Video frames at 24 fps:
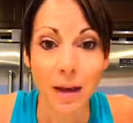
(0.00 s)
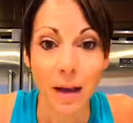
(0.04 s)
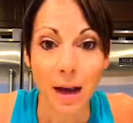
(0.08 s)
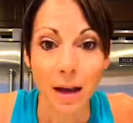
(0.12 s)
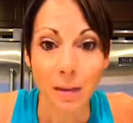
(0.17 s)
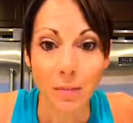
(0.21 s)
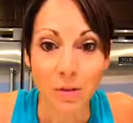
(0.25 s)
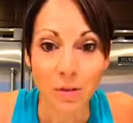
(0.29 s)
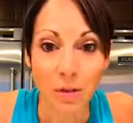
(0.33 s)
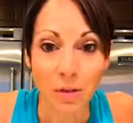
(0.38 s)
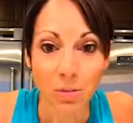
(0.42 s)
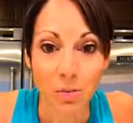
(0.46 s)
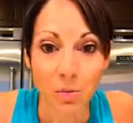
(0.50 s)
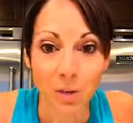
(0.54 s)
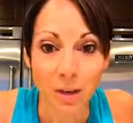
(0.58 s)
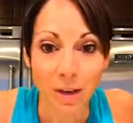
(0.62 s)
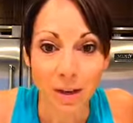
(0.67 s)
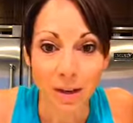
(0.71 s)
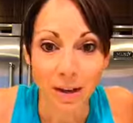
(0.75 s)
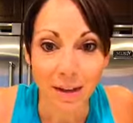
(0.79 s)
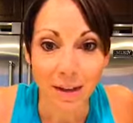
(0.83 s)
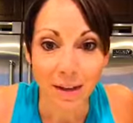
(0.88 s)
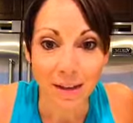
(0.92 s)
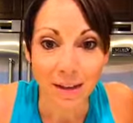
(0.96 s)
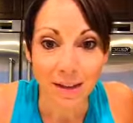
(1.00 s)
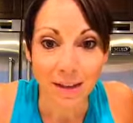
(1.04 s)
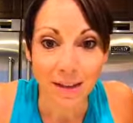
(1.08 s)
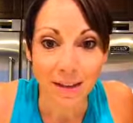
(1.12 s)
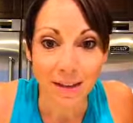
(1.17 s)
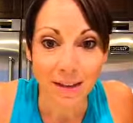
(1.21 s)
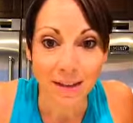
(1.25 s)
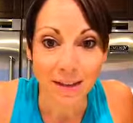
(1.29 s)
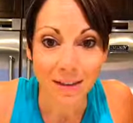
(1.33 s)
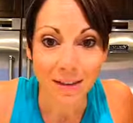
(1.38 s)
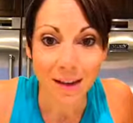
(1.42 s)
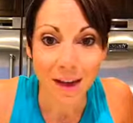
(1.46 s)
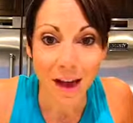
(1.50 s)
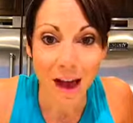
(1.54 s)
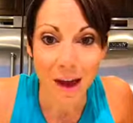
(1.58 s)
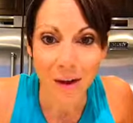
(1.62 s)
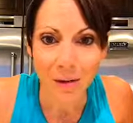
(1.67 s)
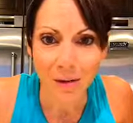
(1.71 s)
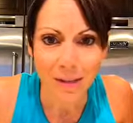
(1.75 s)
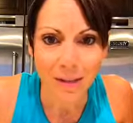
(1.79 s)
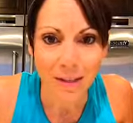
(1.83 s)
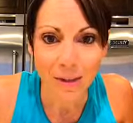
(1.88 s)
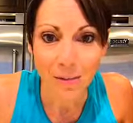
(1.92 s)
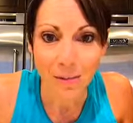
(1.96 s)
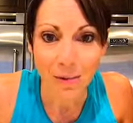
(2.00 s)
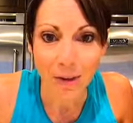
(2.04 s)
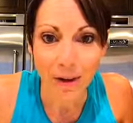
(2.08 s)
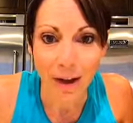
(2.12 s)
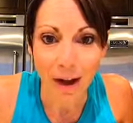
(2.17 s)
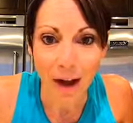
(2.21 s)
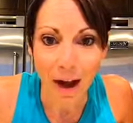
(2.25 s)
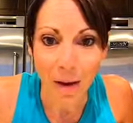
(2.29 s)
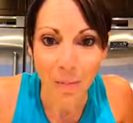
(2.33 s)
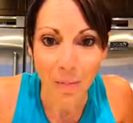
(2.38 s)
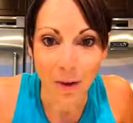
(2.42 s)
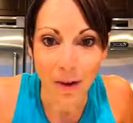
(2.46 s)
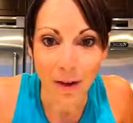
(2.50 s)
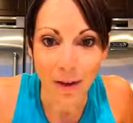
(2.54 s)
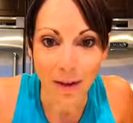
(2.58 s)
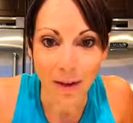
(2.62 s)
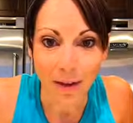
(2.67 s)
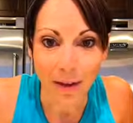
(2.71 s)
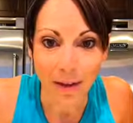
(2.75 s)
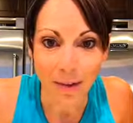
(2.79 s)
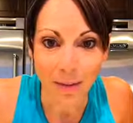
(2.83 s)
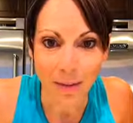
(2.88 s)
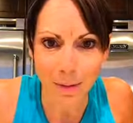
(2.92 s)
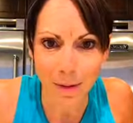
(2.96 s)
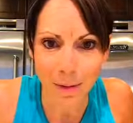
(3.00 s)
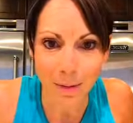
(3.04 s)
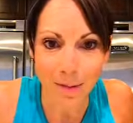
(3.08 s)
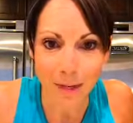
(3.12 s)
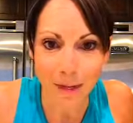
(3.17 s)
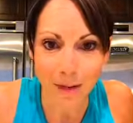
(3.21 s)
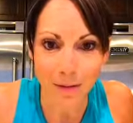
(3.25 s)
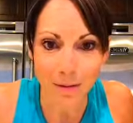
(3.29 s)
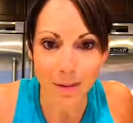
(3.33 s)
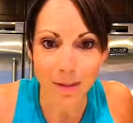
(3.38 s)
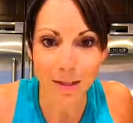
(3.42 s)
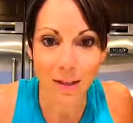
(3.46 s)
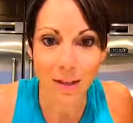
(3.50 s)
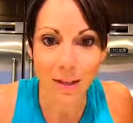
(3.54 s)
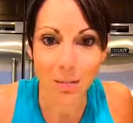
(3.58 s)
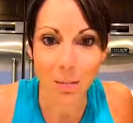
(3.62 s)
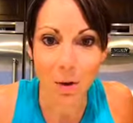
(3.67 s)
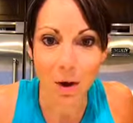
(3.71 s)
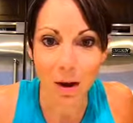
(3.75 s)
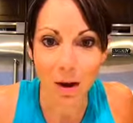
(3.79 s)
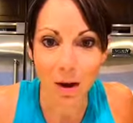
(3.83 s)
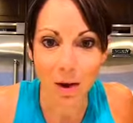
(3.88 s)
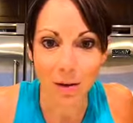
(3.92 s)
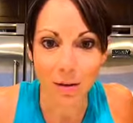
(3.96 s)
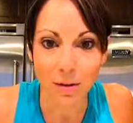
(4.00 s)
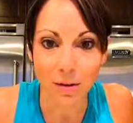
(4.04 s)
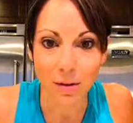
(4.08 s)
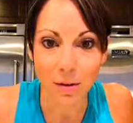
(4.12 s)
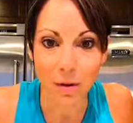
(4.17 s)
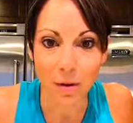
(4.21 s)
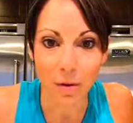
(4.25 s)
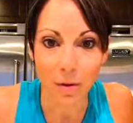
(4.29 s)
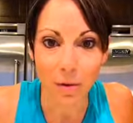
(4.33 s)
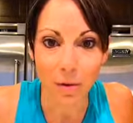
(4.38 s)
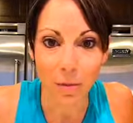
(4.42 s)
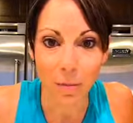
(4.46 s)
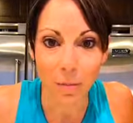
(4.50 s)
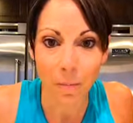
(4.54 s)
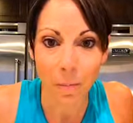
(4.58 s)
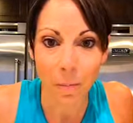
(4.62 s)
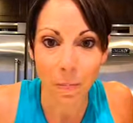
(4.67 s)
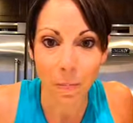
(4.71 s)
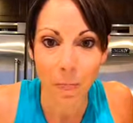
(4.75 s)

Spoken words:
I'm just reading Lisa's, I only see one comment, and sometimes I don't see them all. So,